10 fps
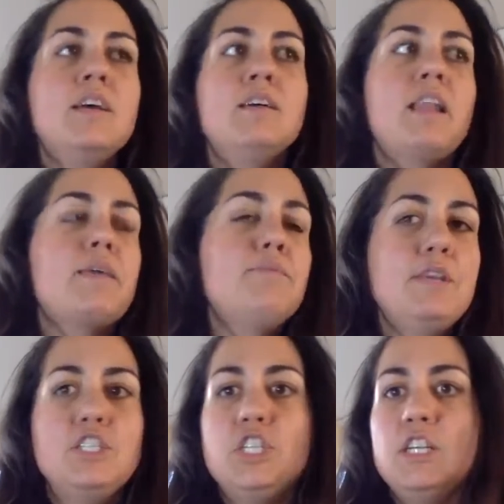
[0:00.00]
like
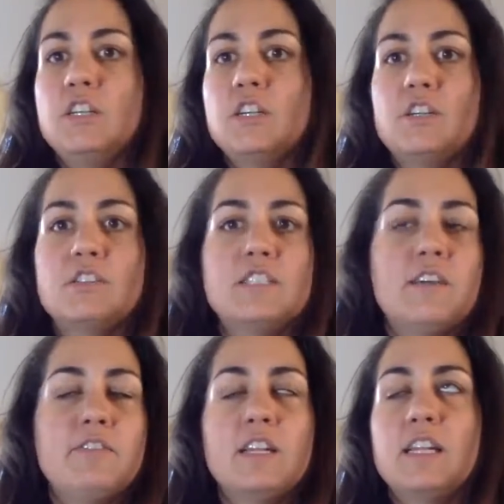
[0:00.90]
binge eater,
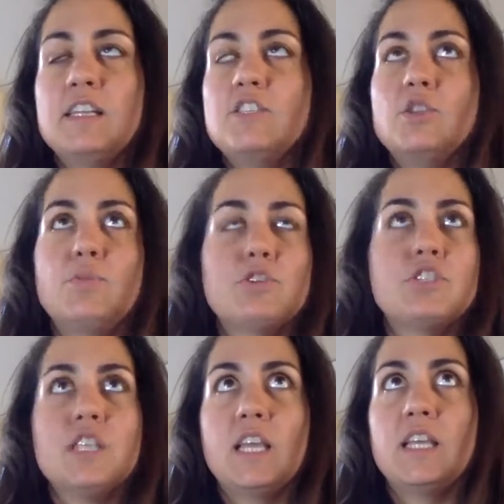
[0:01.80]
definitely super
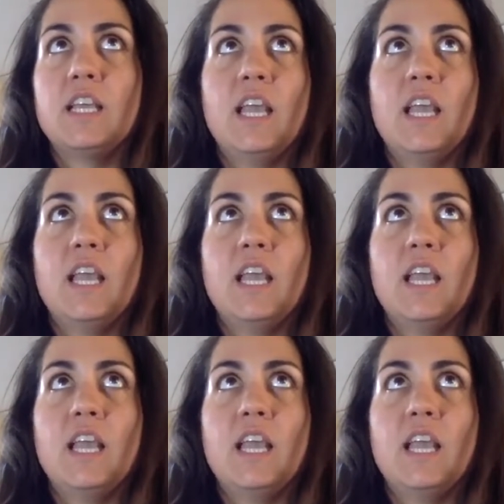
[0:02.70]
sick